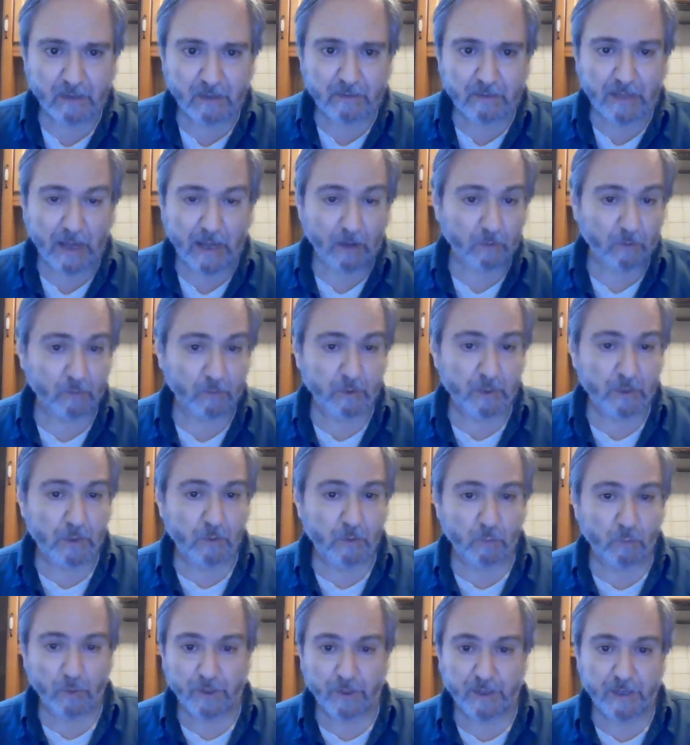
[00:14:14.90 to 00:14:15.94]
Now,
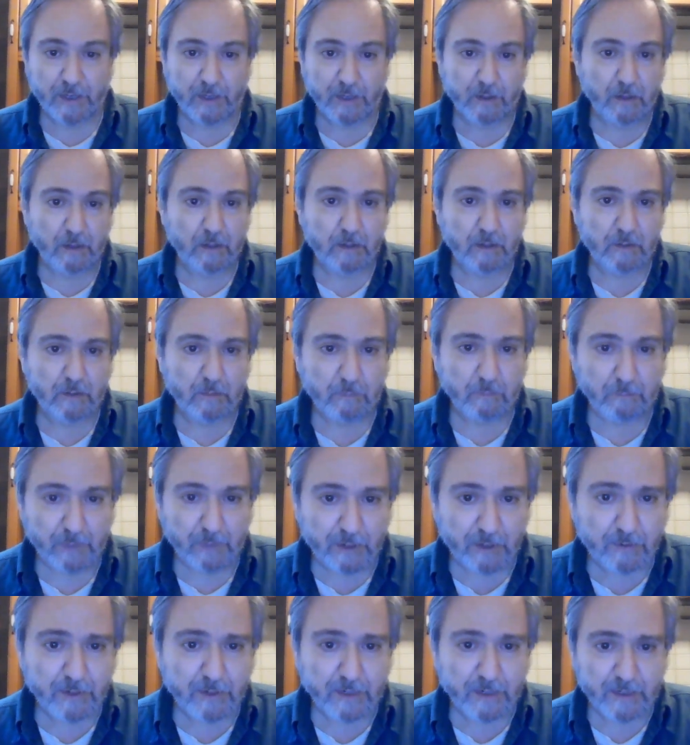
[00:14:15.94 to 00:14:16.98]
where they
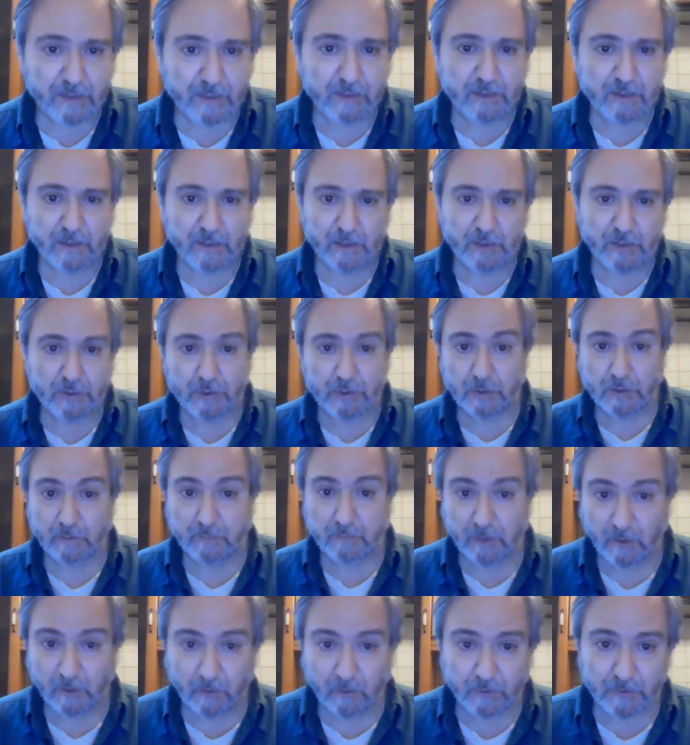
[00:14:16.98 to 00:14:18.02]
buried it is
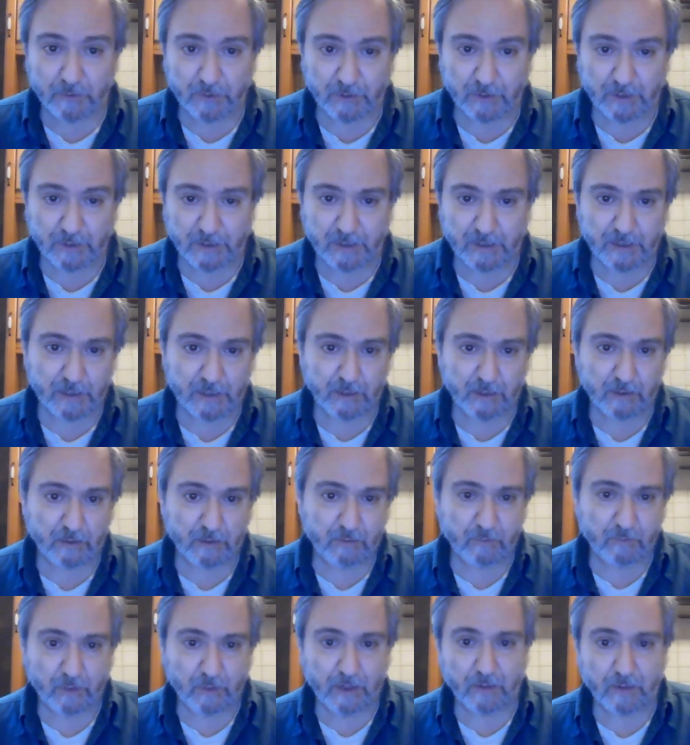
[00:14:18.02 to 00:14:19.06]
supposedly in
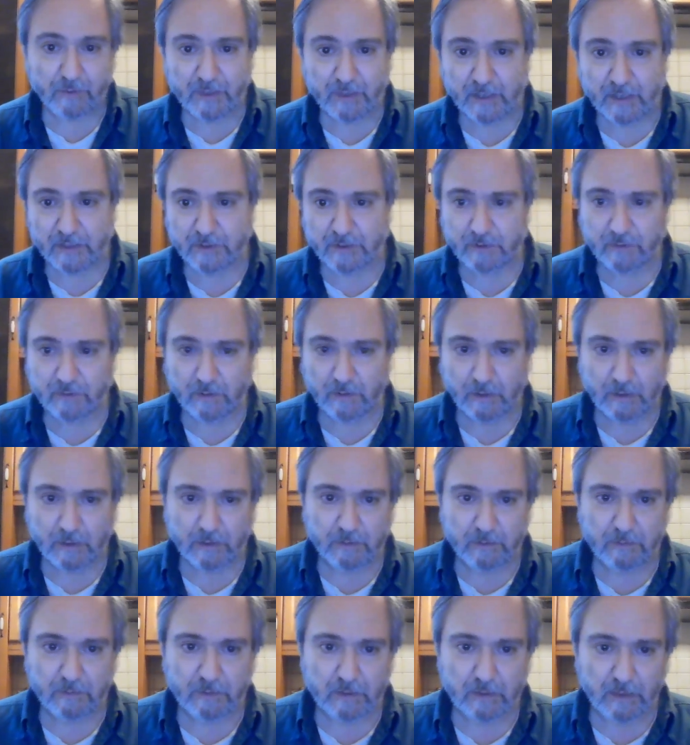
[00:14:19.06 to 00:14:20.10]
ground that's
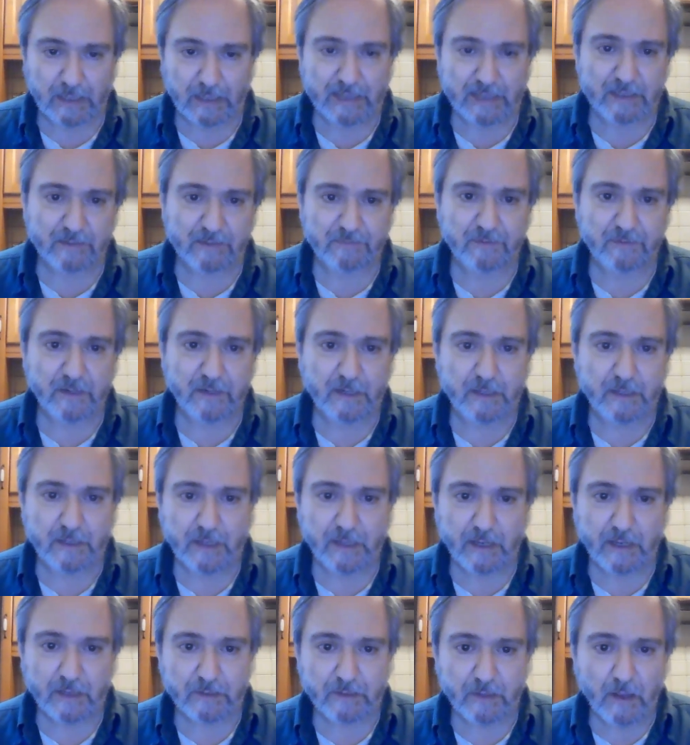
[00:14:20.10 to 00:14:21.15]
uh, classified
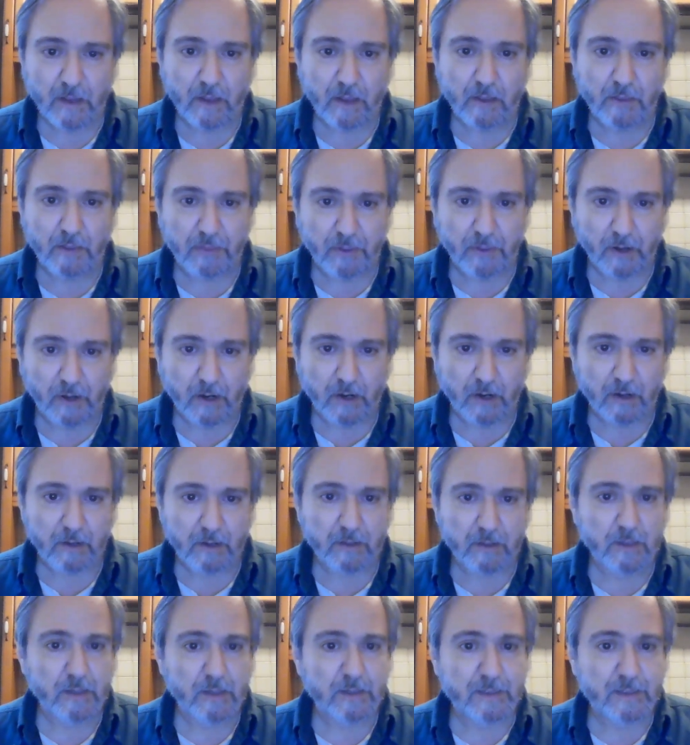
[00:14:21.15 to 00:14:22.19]
as thaw
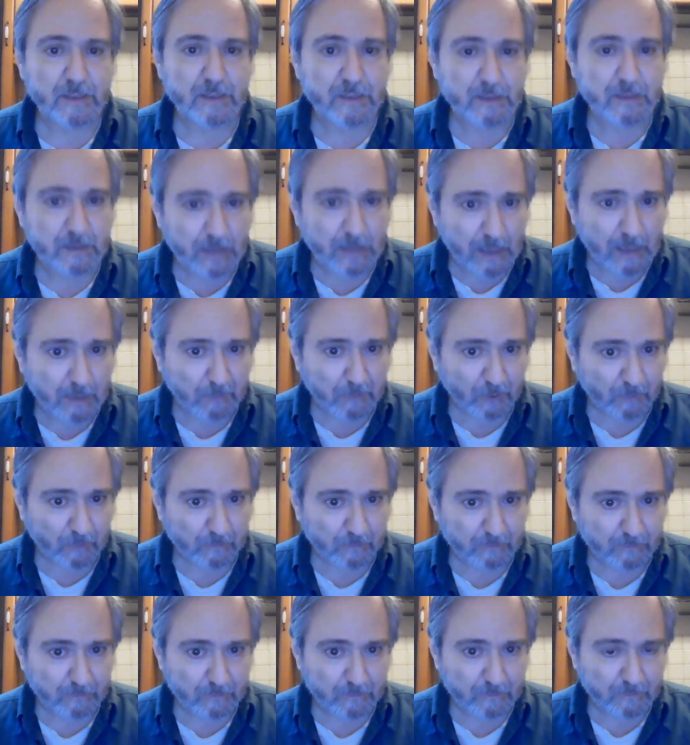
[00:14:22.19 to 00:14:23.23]
stable,